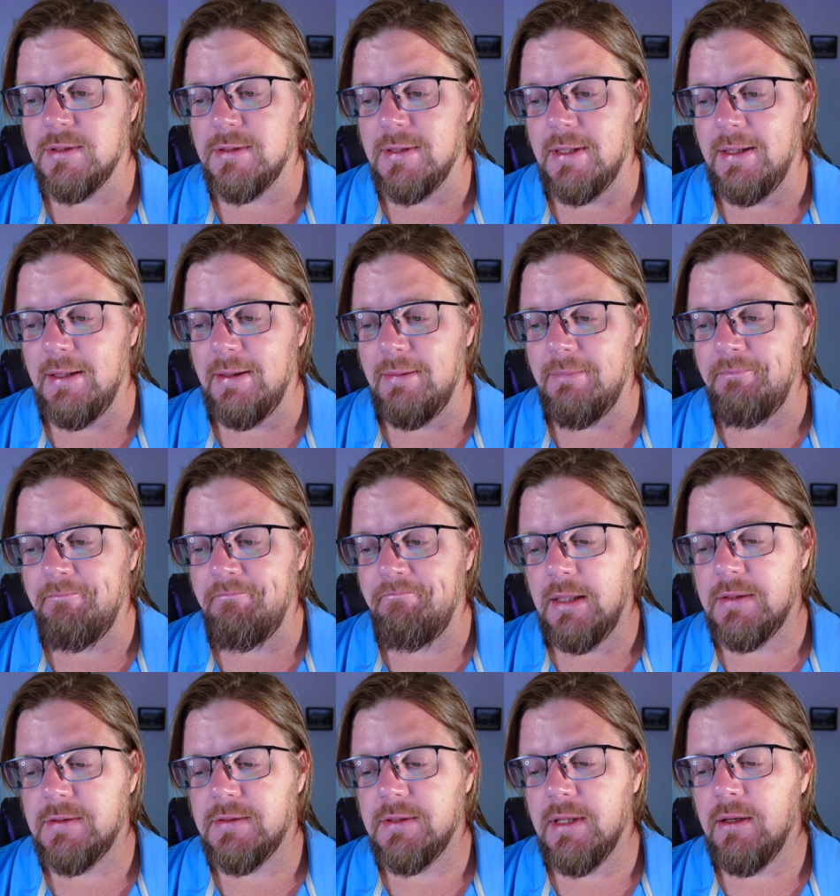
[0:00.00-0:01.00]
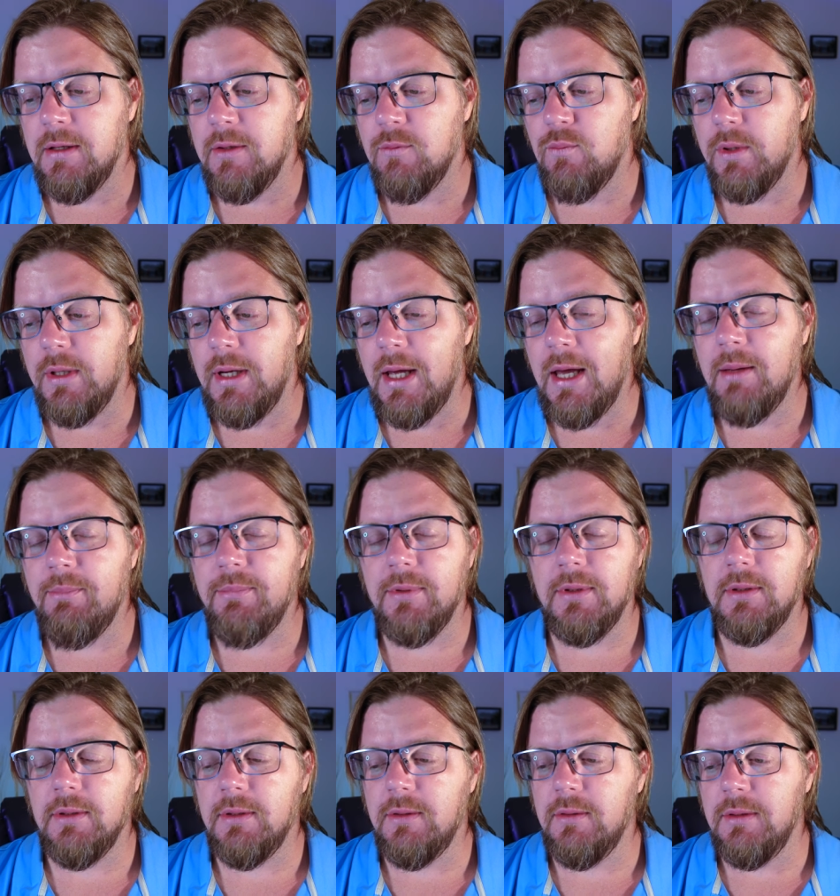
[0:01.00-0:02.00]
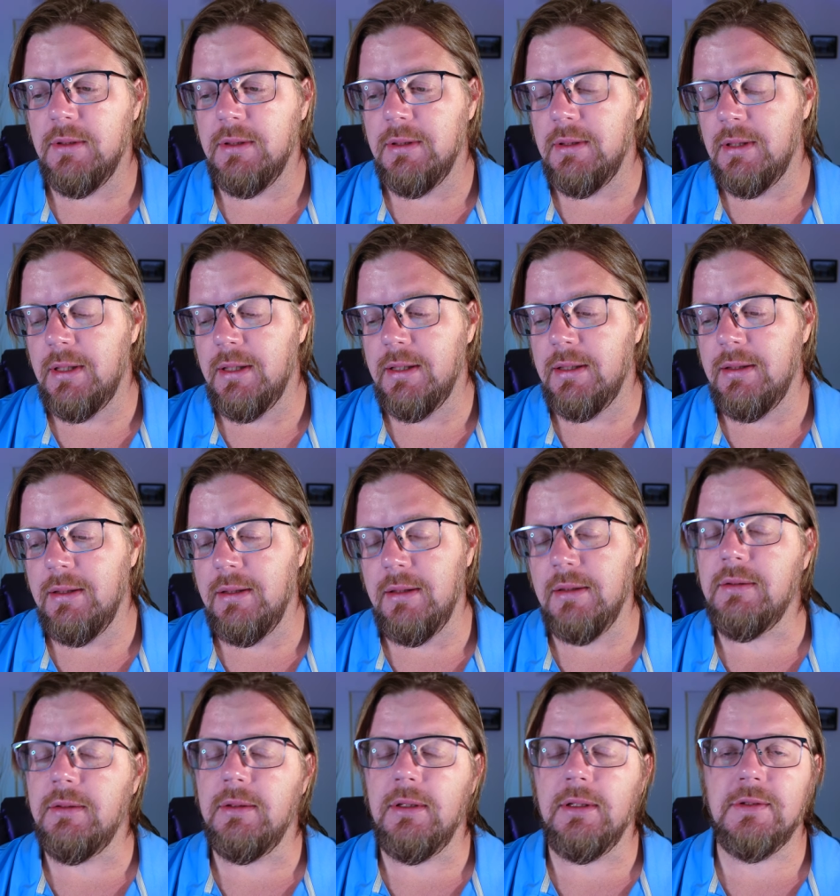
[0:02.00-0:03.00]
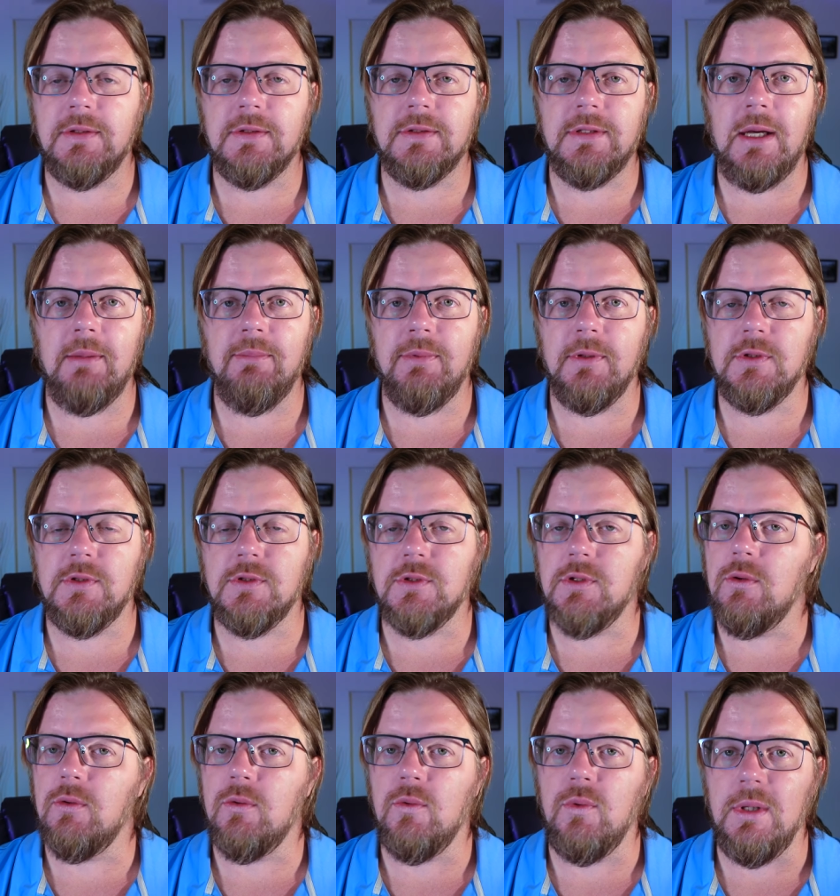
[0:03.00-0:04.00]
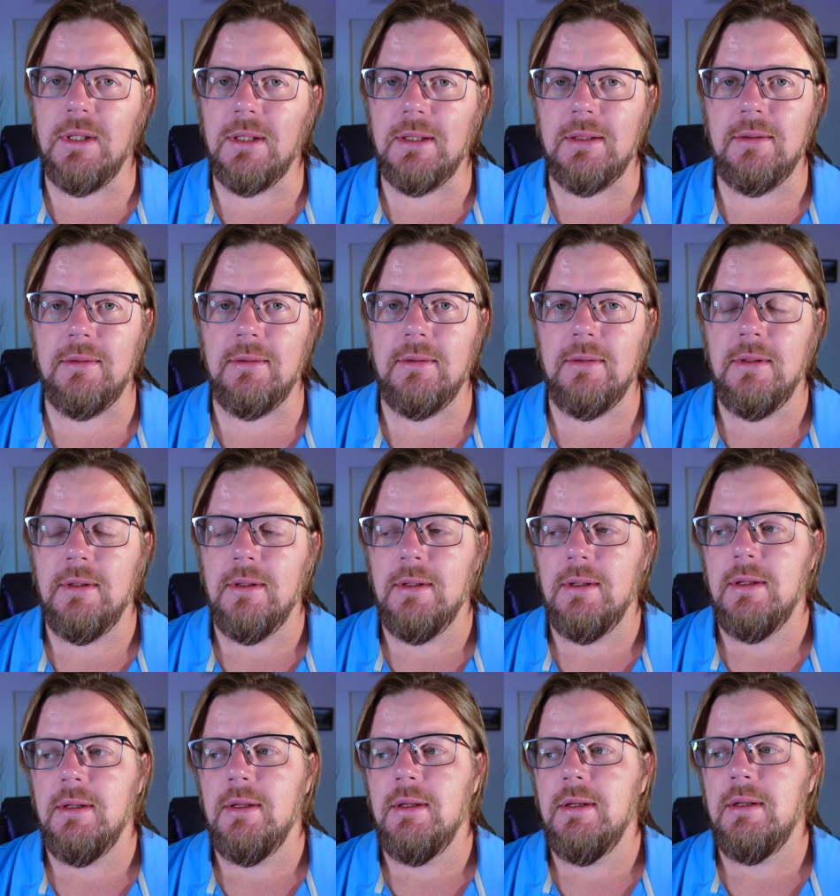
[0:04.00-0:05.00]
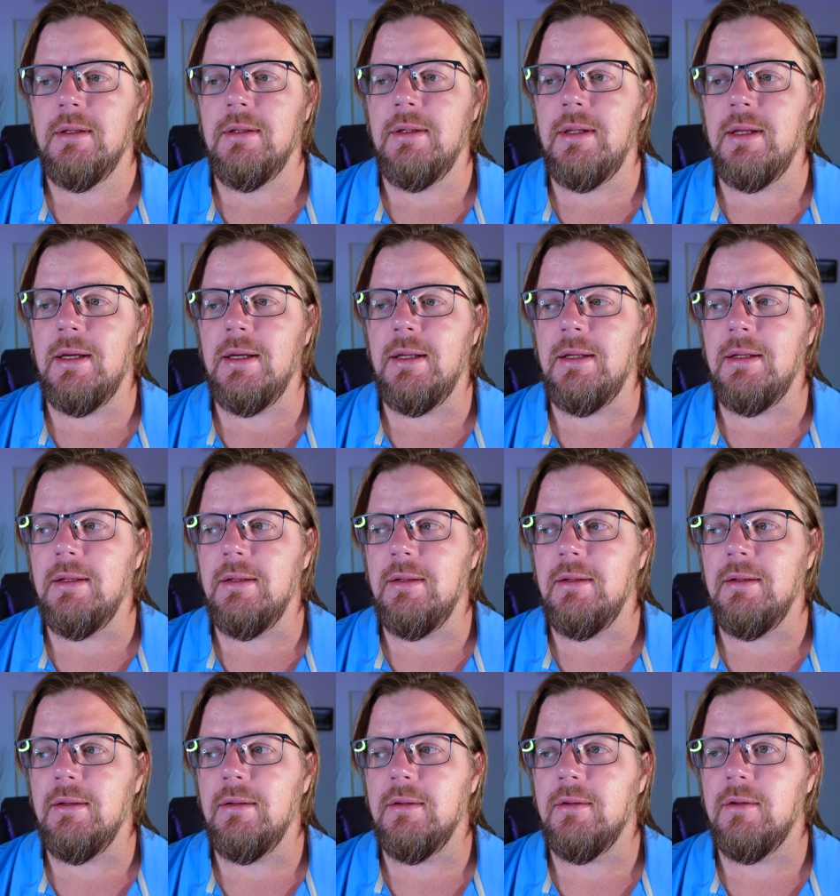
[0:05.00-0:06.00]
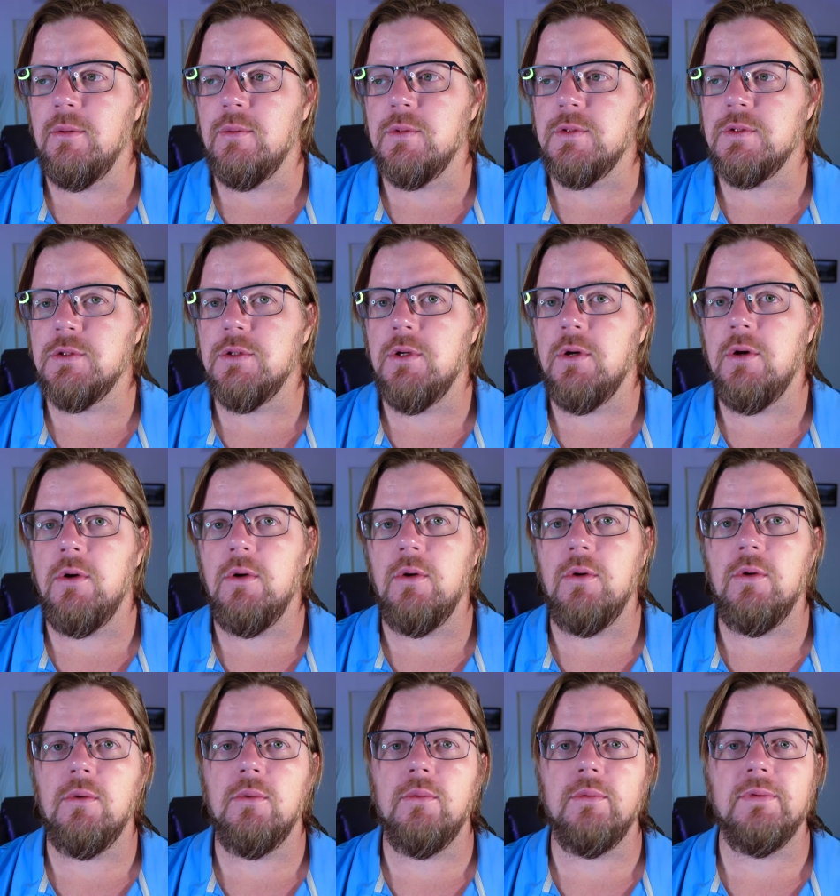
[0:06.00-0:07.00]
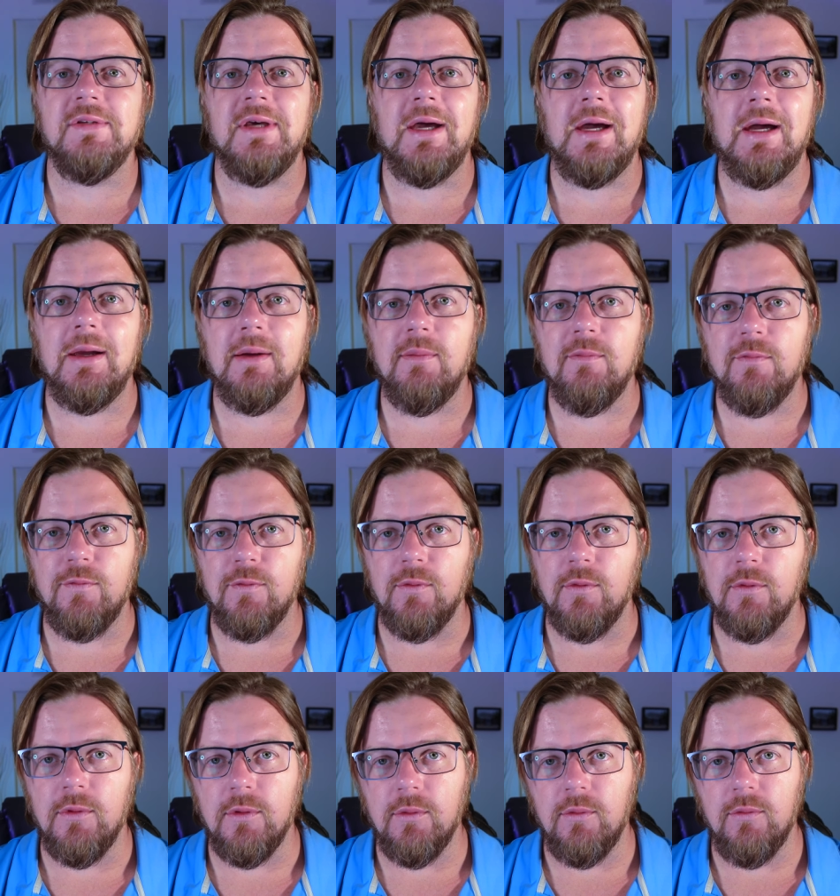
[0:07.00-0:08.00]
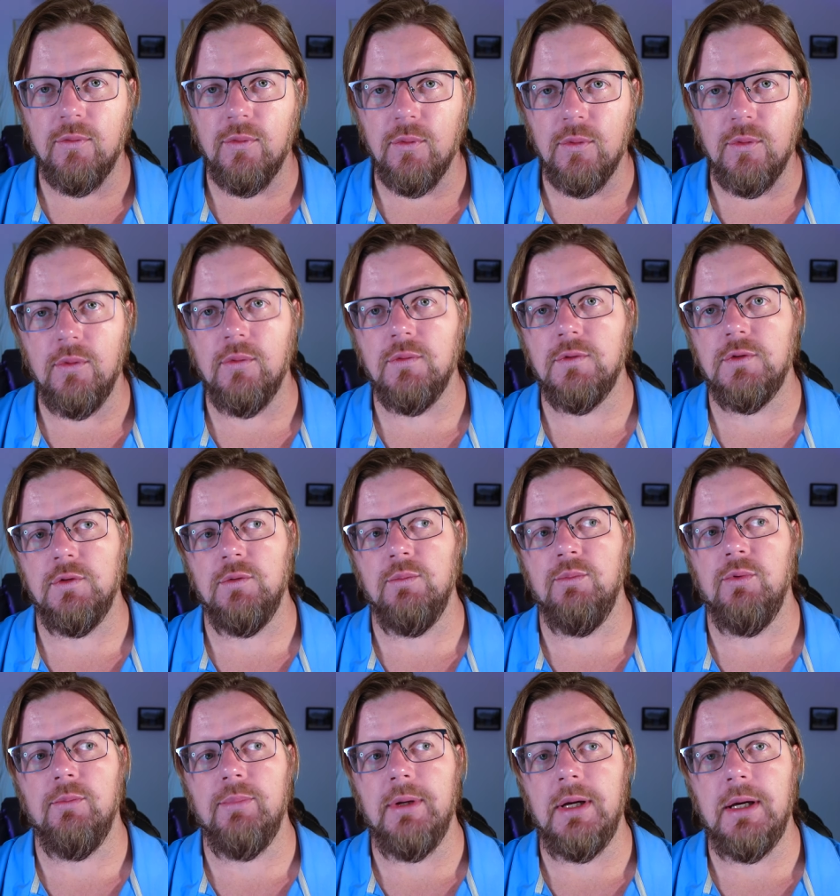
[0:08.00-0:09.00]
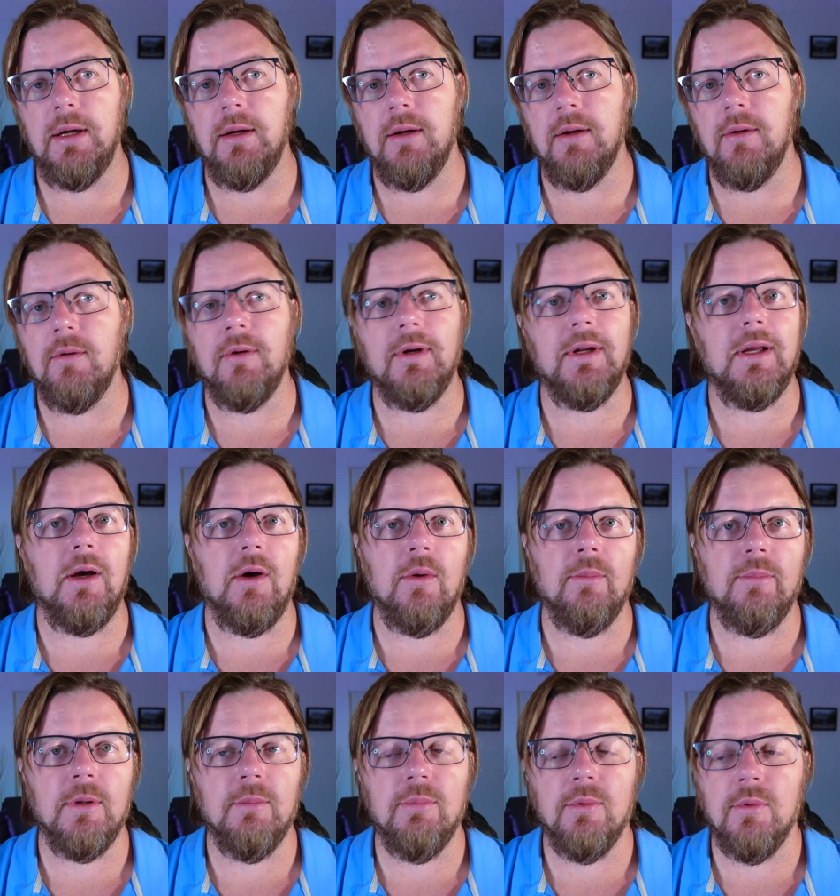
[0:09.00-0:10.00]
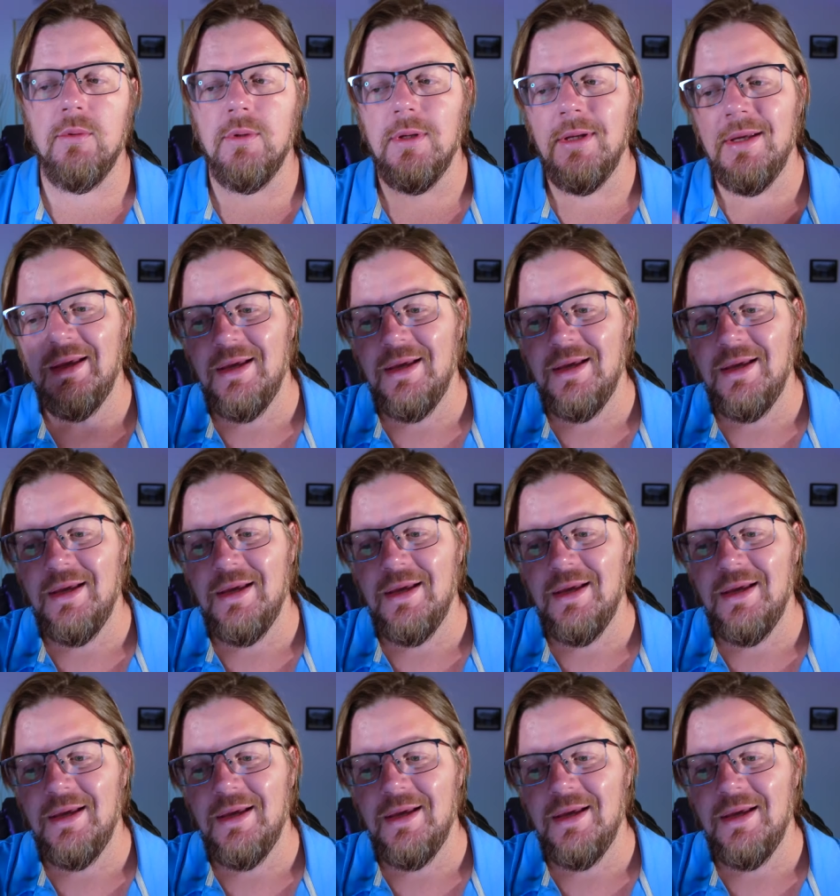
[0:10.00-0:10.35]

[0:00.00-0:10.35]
sad it sounded what happened like it, it just happened so quick that there was no time for the crew to prepare or to help people